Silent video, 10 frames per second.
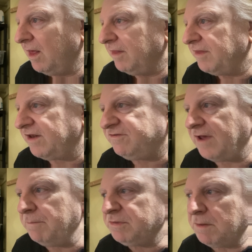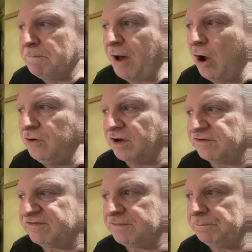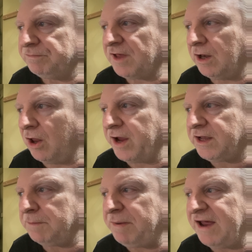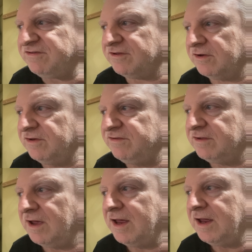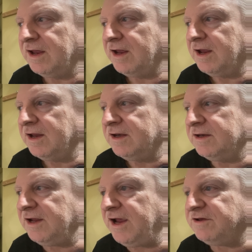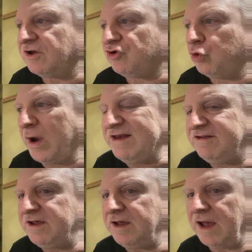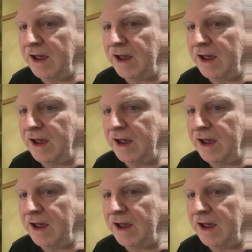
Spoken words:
that some components, like capacitors, need 20